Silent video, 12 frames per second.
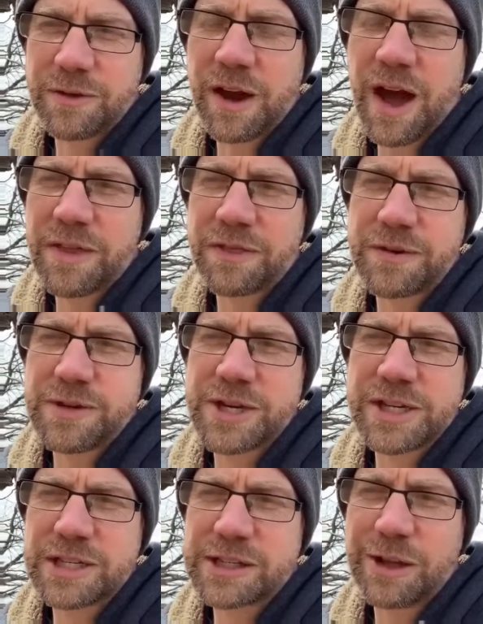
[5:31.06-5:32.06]
God through
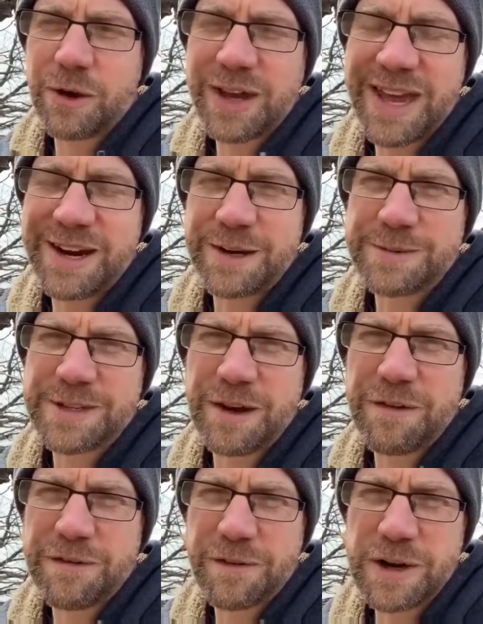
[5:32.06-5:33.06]
Jesus located
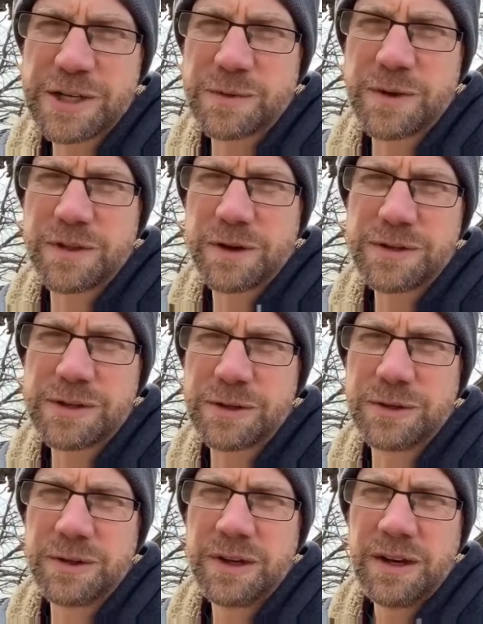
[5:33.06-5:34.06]
himself first with those
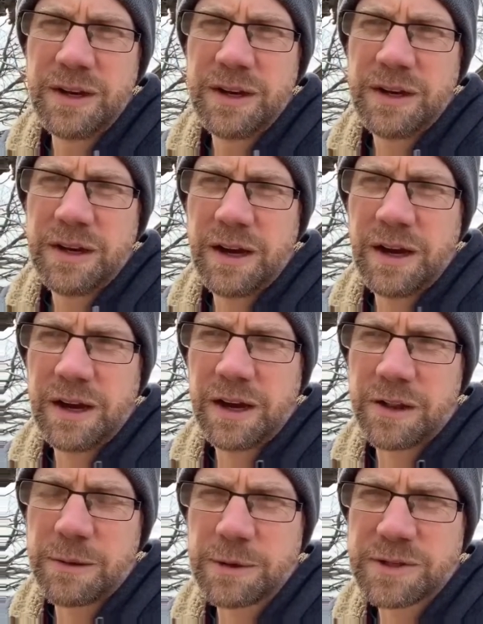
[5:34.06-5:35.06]
who
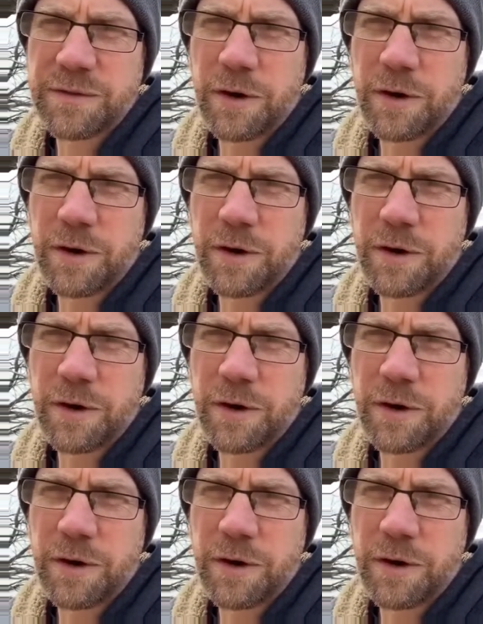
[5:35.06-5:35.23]
are the most